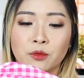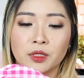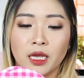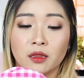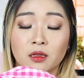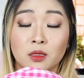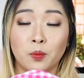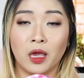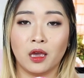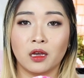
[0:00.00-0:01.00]
It was like this
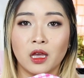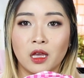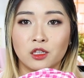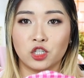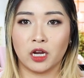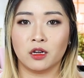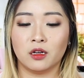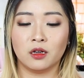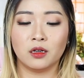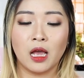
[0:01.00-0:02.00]
pink
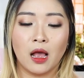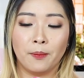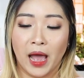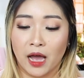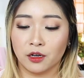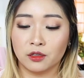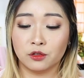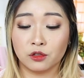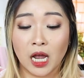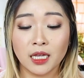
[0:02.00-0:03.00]
checkered pattern
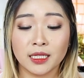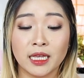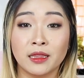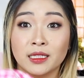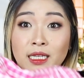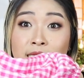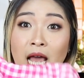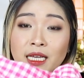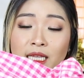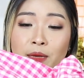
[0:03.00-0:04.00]
dress in this
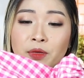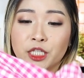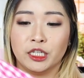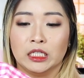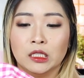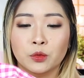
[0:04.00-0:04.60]
exact same material,